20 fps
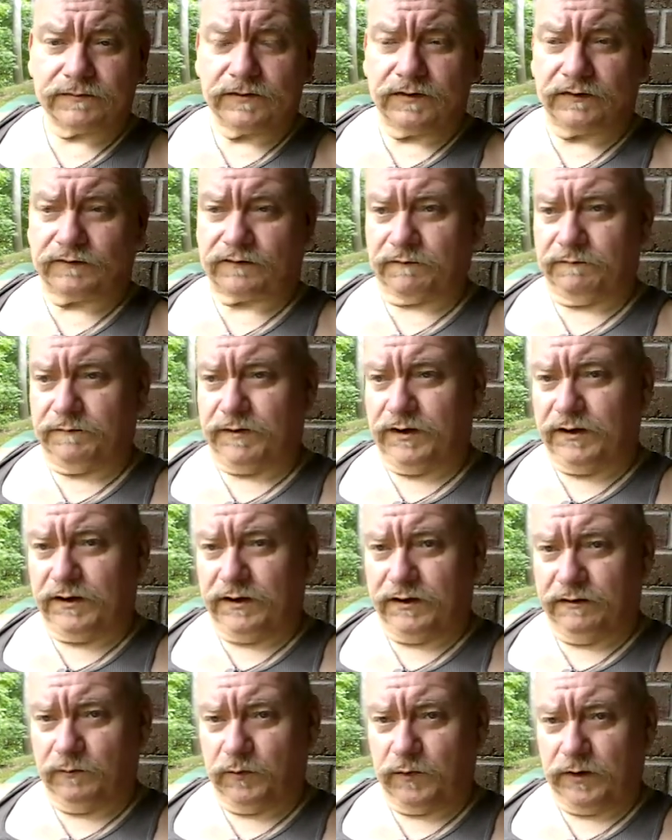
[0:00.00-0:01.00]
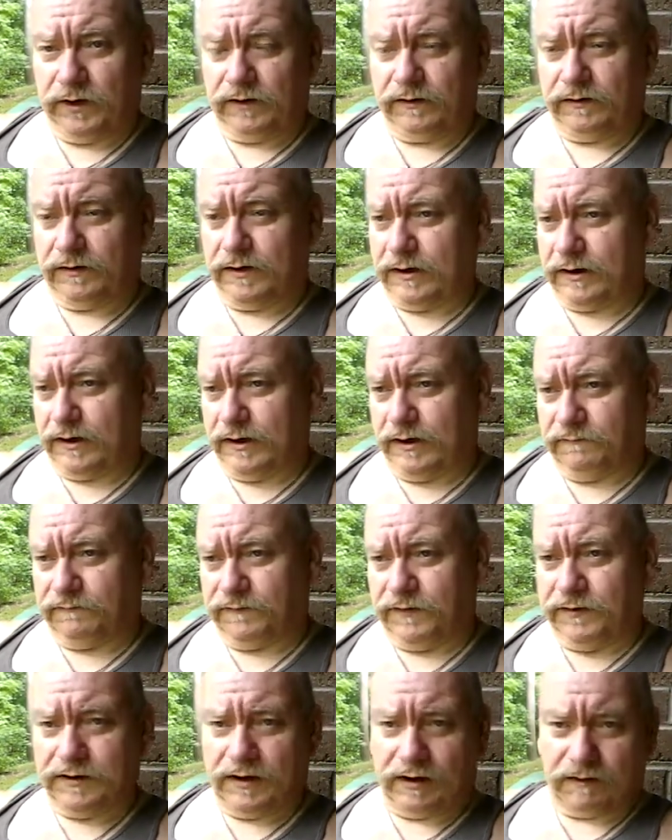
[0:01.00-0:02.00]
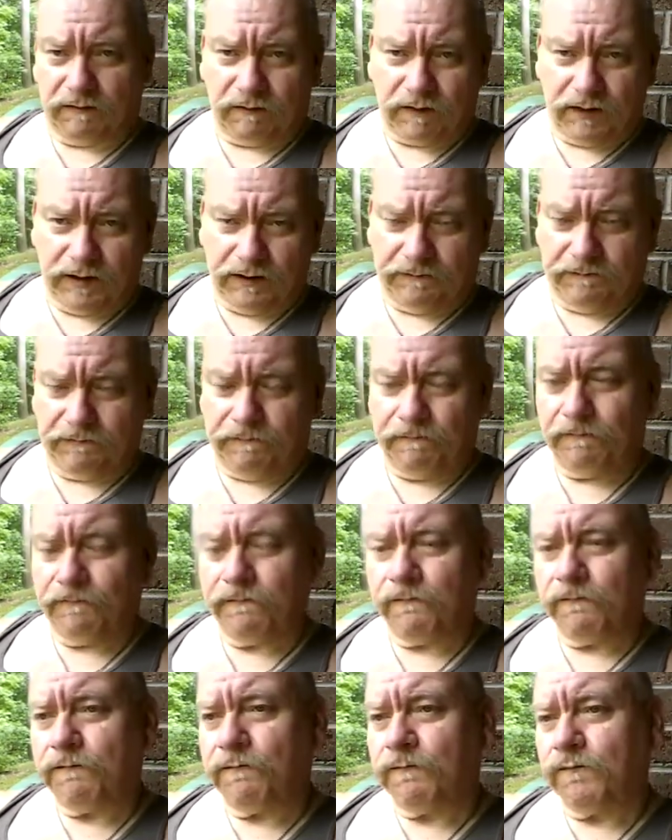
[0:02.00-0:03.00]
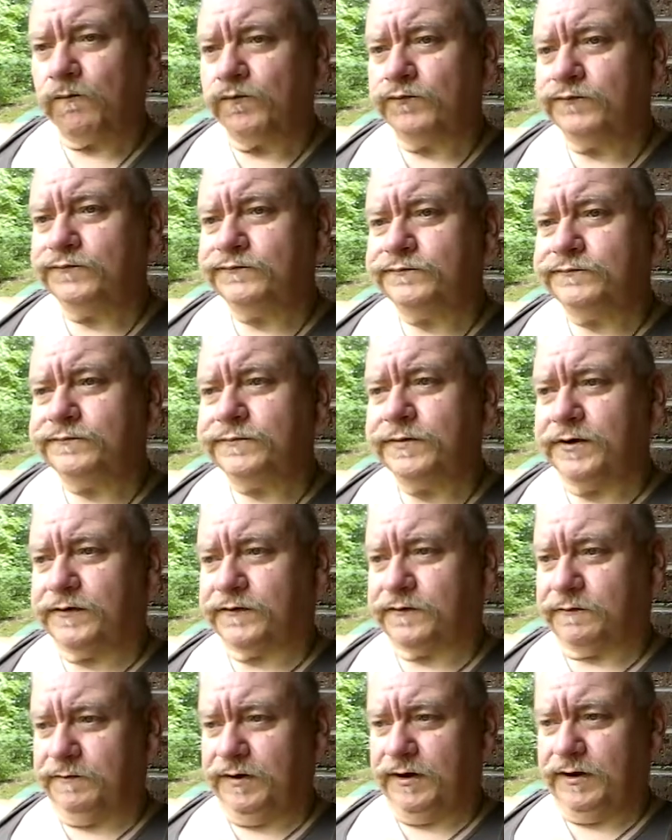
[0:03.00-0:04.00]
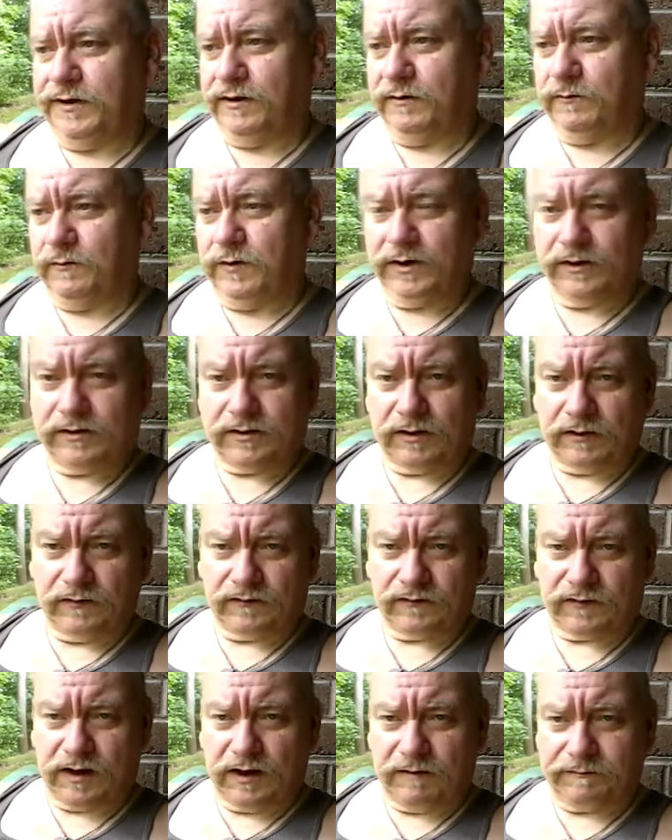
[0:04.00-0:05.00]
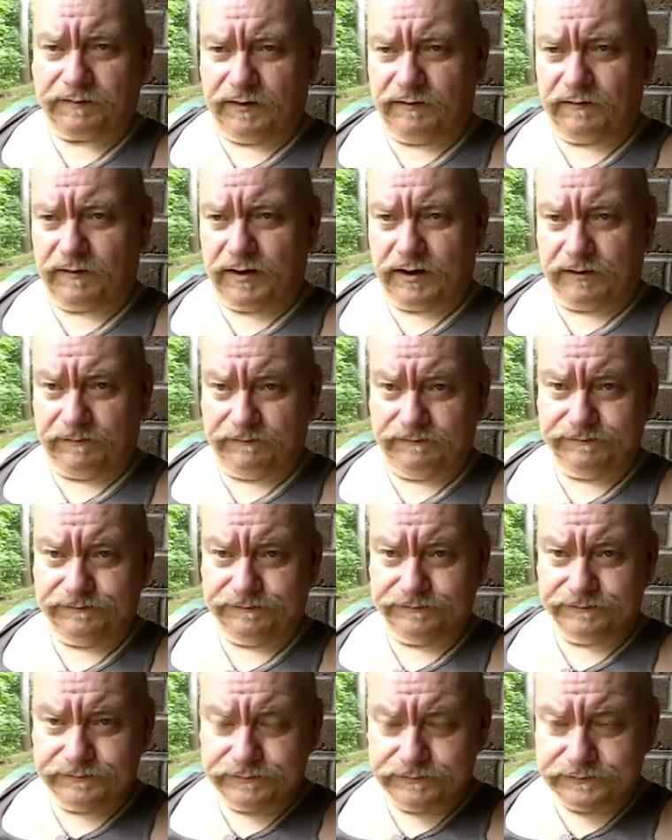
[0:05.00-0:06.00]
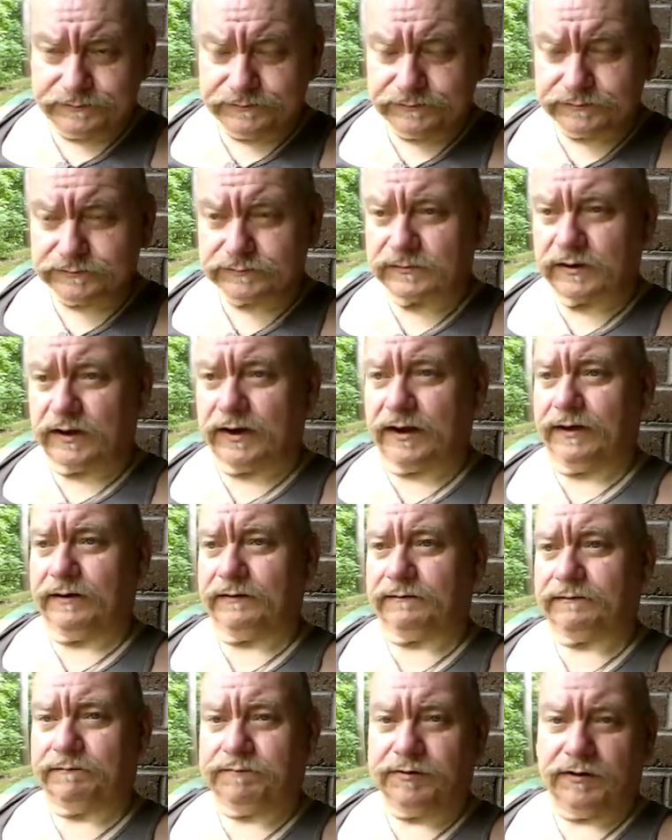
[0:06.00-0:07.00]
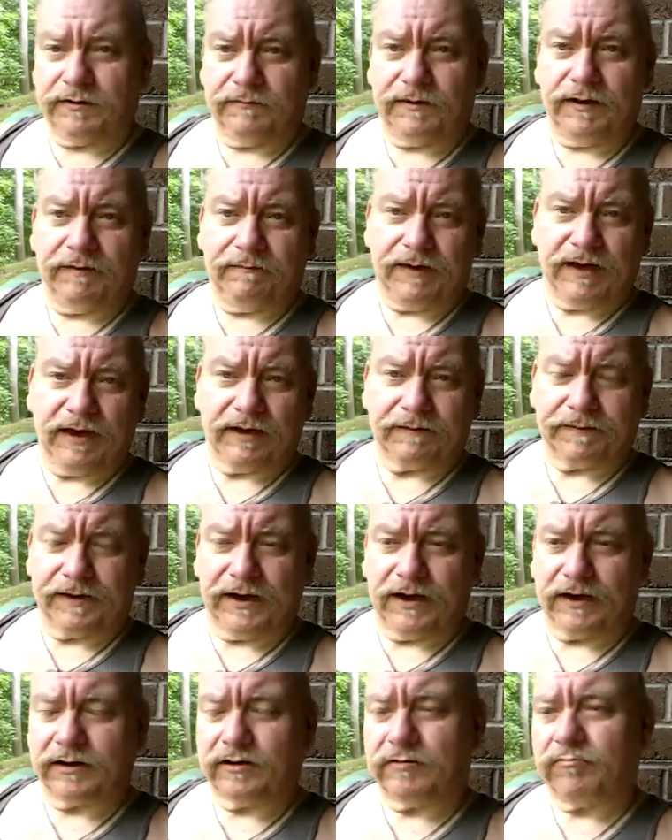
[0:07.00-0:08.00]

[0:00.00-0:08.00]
It's a medium weight, not a heavy, not a light. It's a medium weight telescoping rod that I put in my backpack.